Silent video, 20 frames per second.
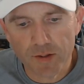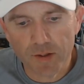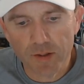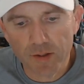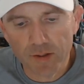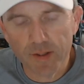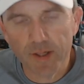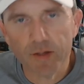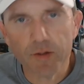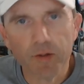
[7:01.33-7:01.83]

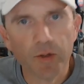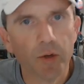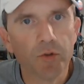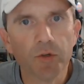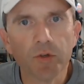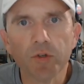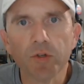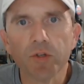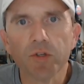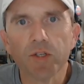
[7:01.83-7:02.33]
those
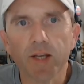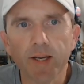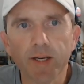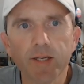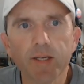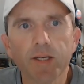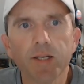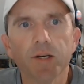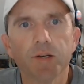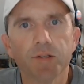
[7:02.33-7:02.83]
are just
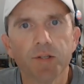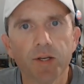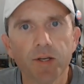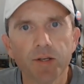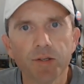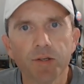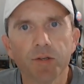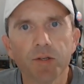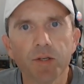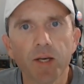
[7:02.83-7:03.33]
ideas.
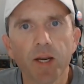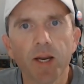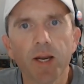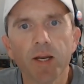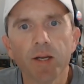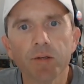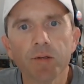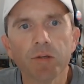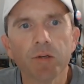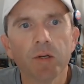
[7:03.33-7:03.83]
As it
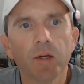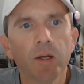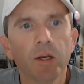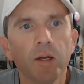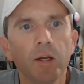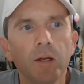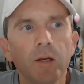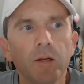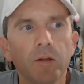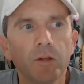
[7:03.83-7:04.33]
stands,
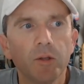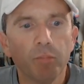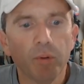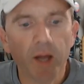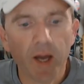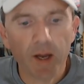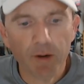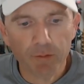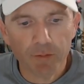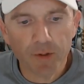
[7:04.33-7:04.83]

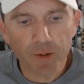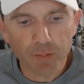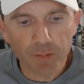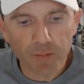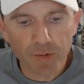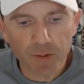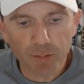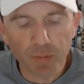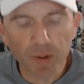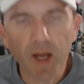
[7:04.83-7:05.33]

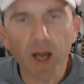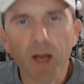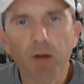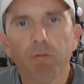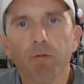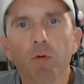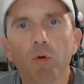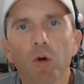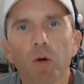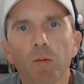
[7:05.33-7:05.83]
the
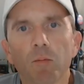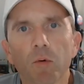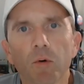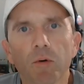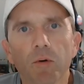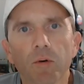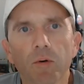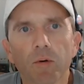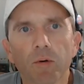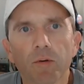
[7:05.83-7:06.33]
platform
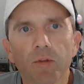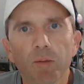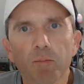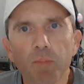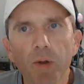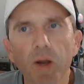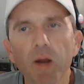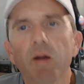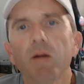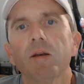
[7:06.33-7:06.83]
or the
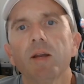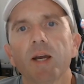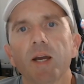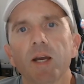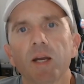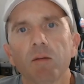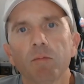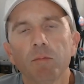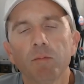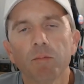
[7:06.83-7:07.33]

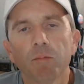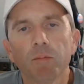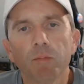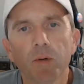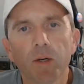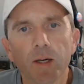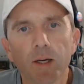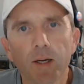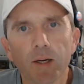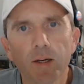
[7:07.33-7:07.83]
paradigm
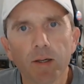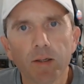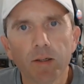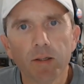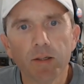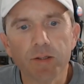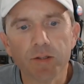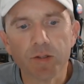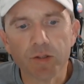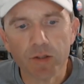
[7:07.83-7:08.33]

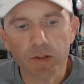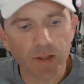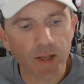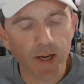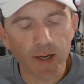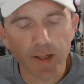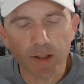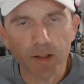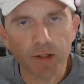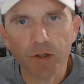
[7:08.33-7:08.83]
is
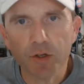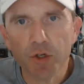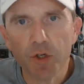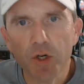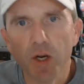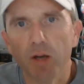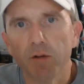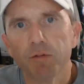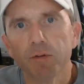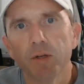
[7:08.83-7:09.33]
not going to
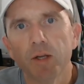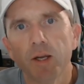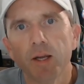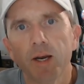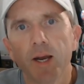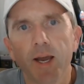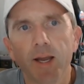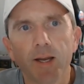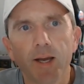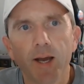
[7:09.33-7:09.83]
shift, and
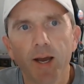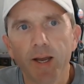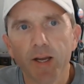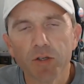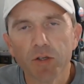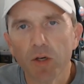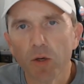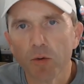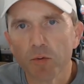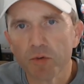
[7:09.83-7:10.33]
I
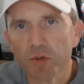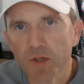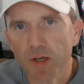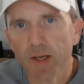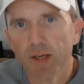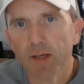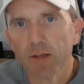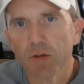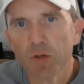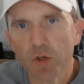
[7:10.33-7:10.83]
actually don't
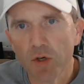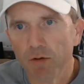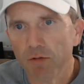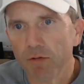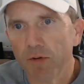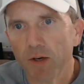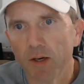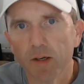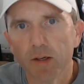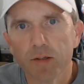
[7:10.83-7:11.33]
see it
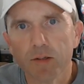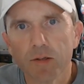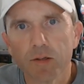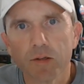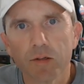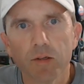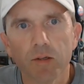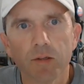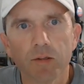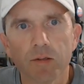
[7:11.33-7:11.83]
shifting.
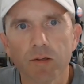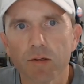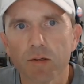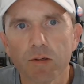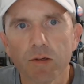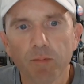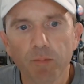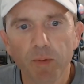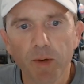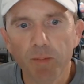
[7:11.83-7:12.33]
It's
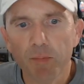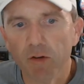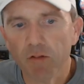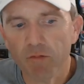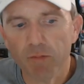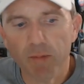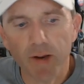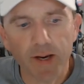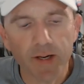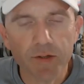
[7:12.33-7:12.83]
people have
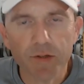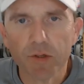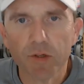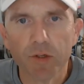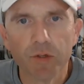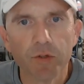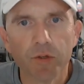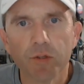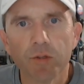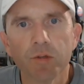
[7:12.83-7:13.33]
made
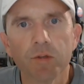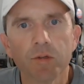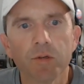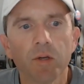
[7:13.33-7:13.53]
decisions,